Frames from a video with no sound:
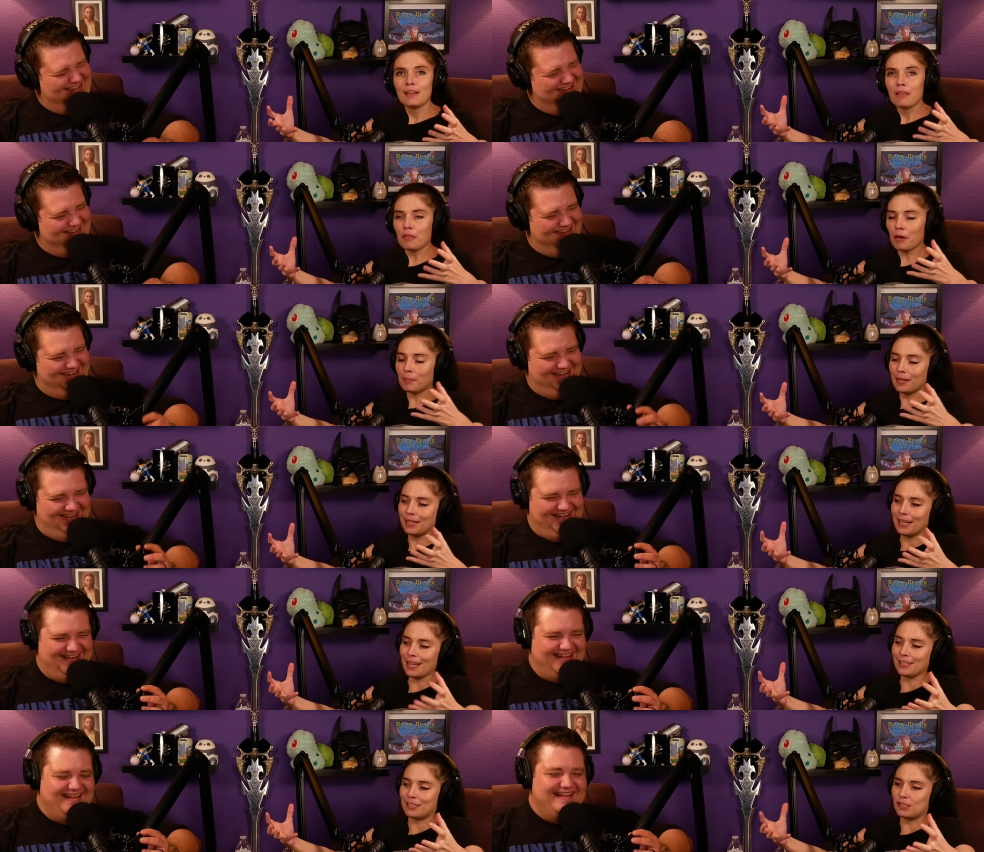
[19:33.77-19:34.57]
Speaker 1: the
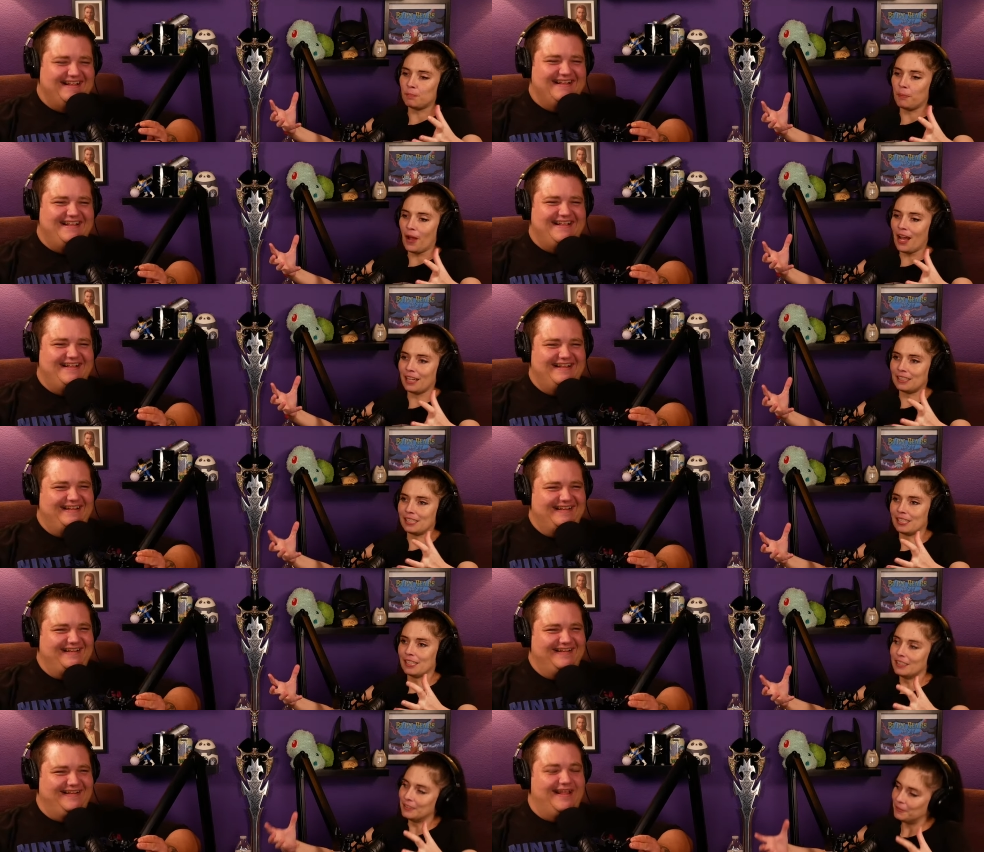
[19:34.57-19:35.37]
biggest
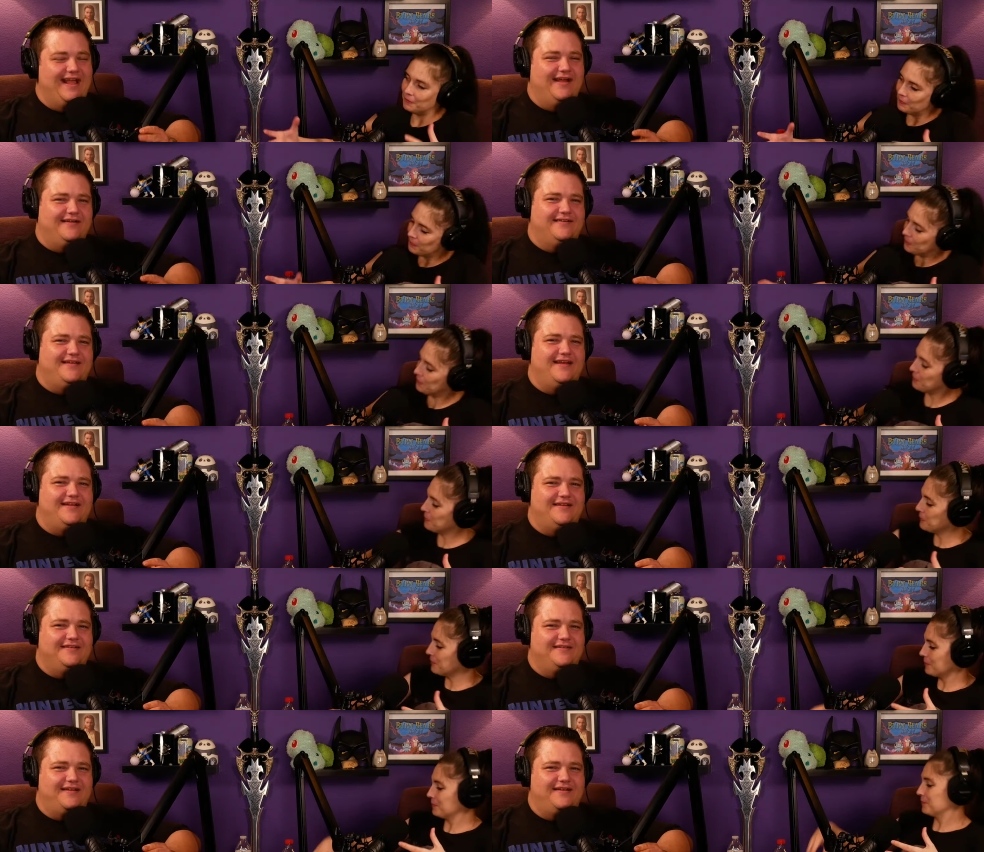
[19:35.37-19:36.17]
butt.
Speaker 2: Yeah,
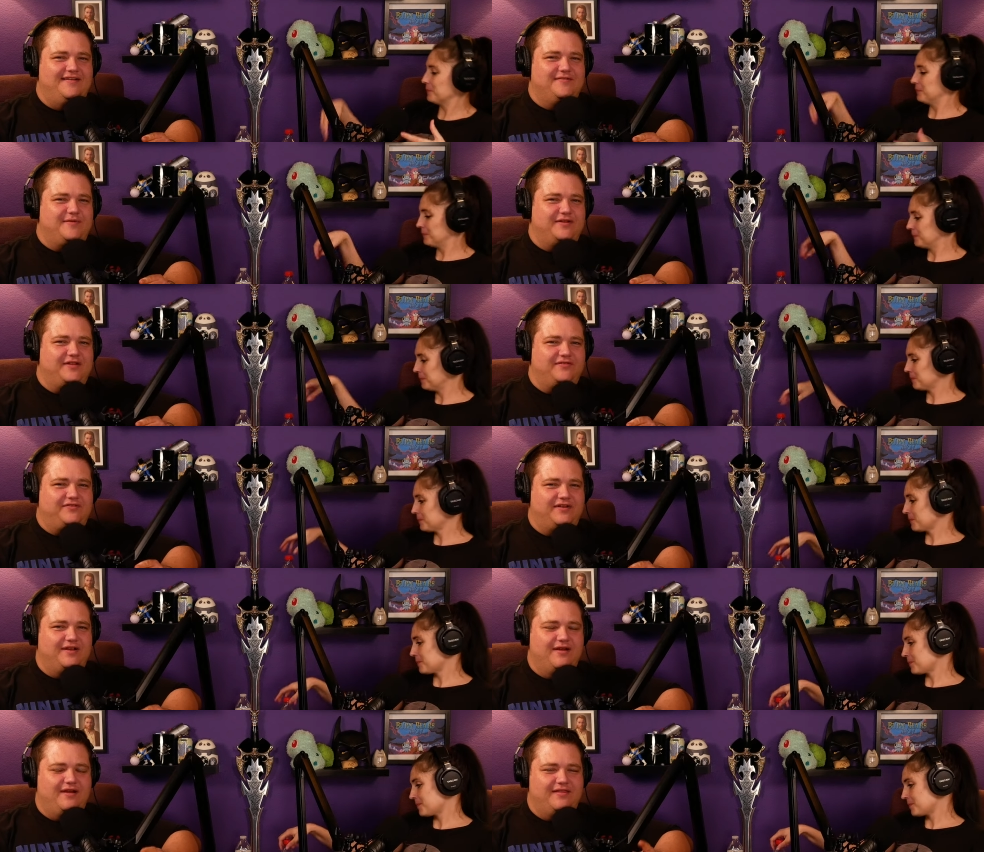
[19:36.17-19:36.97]
Katie. Katie's been
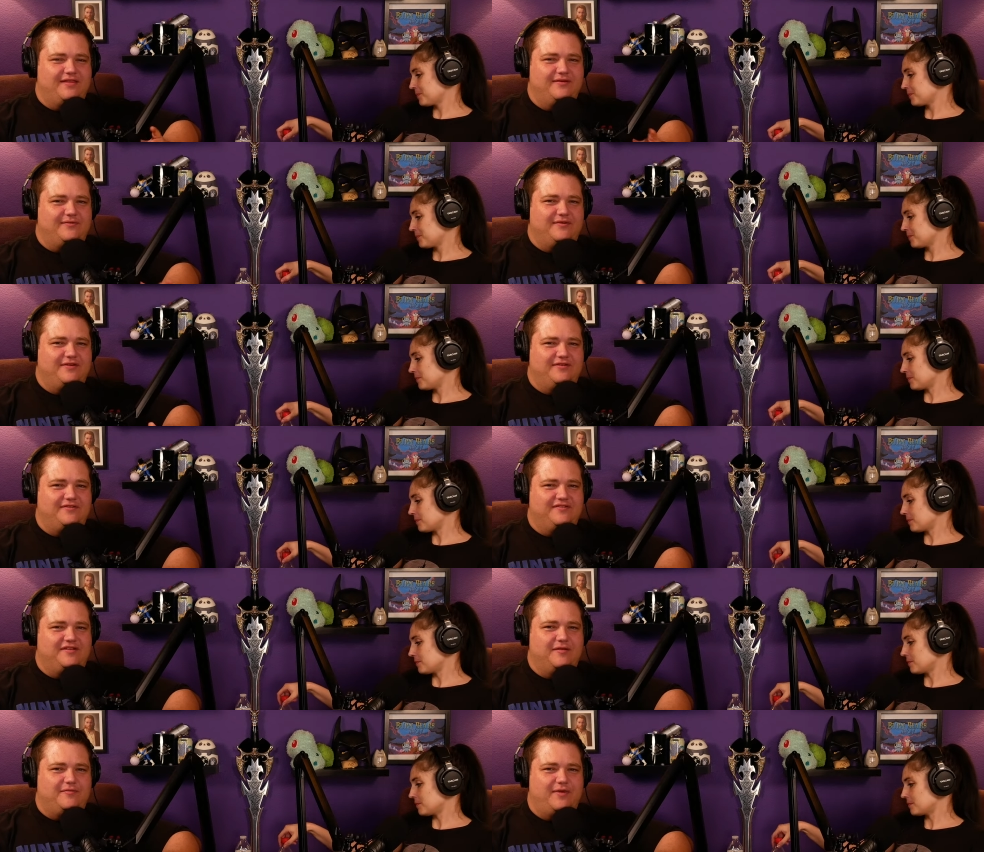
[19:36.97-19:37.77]
lifting now. I think we
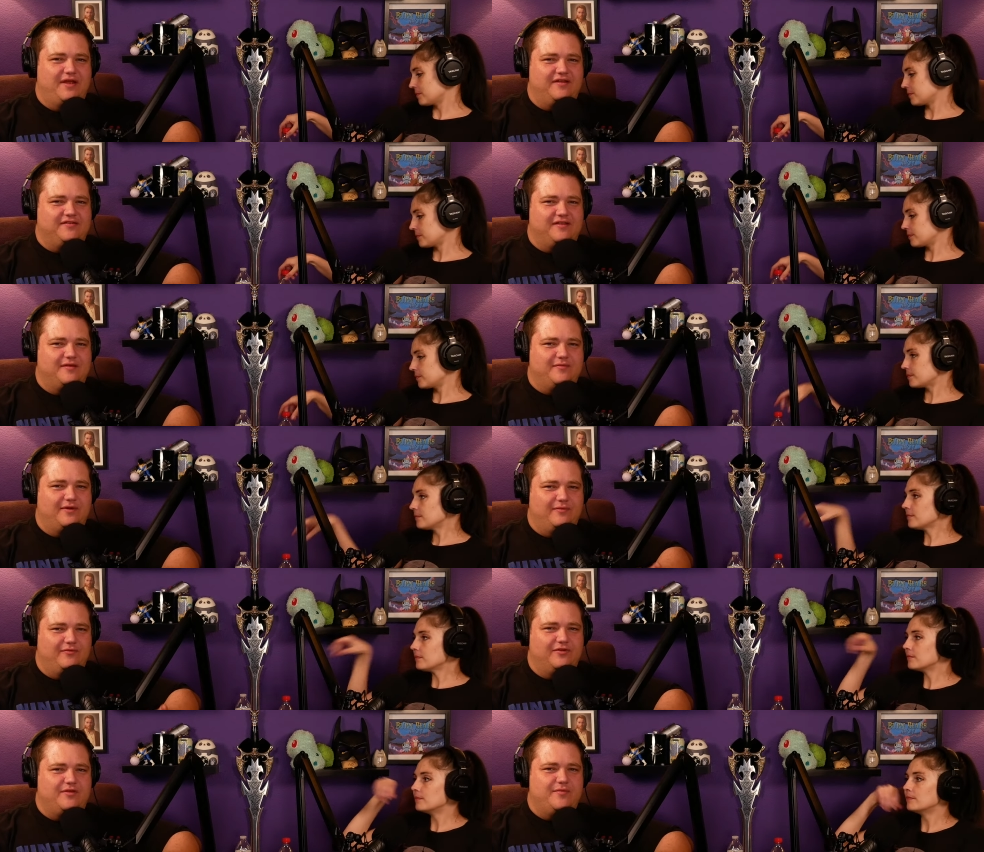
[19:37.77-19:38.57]
skipped past that, but
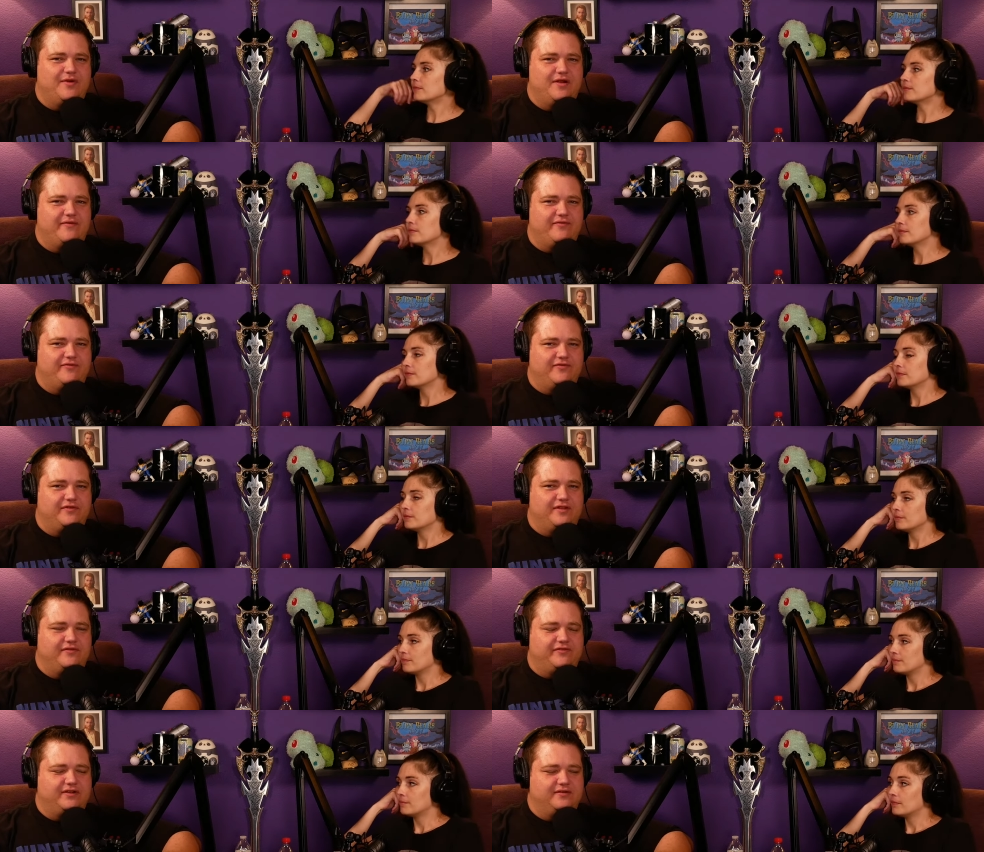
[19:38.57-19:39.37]
I'm really proud of her for
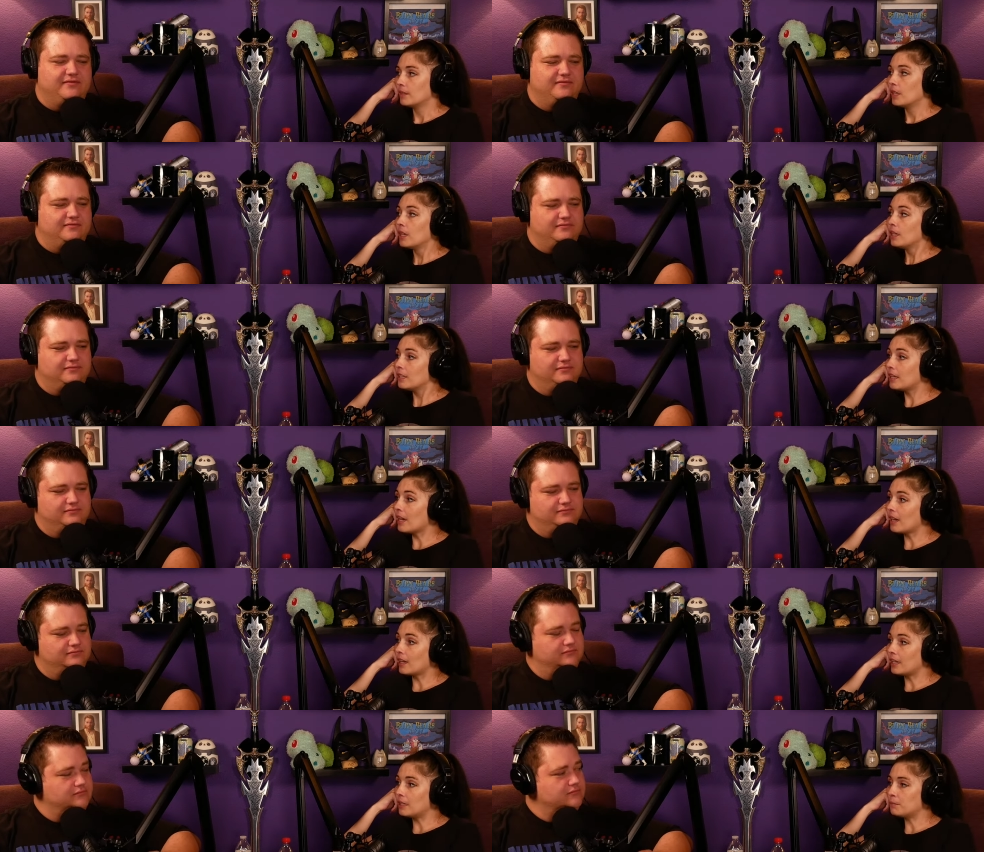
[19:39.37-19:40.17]
lifting.
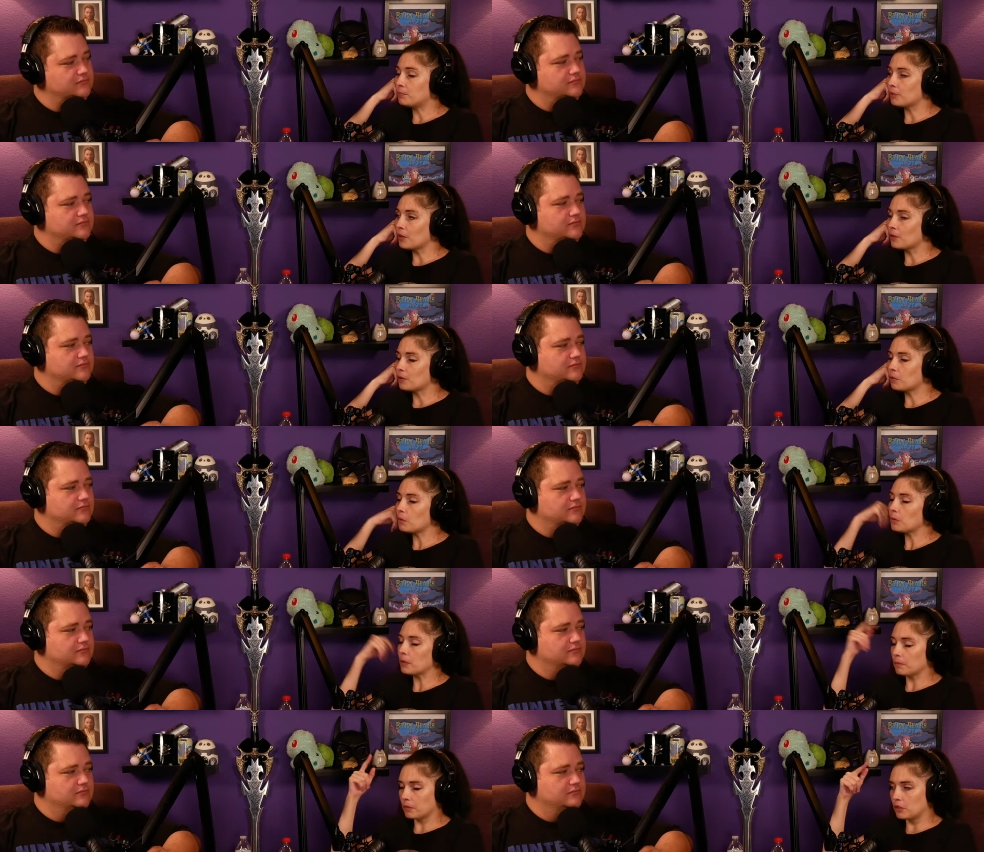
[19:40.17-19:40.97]
Speaker 1: Yeah, it broke.
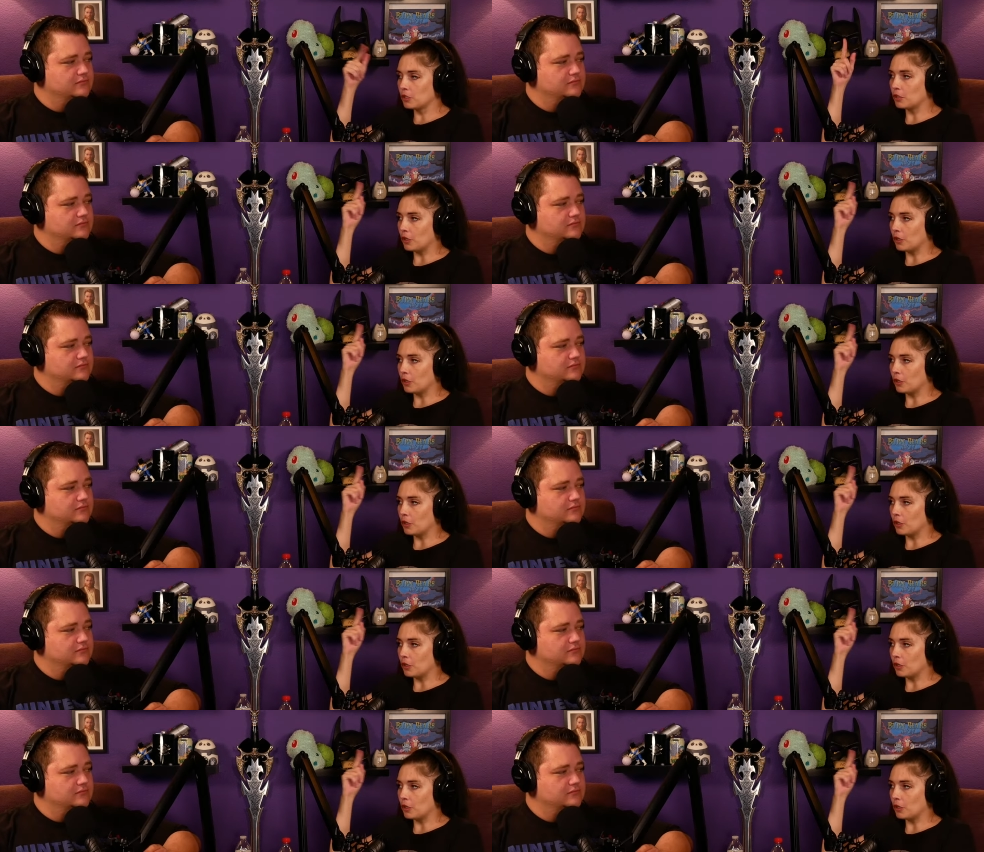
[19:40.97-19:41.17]
To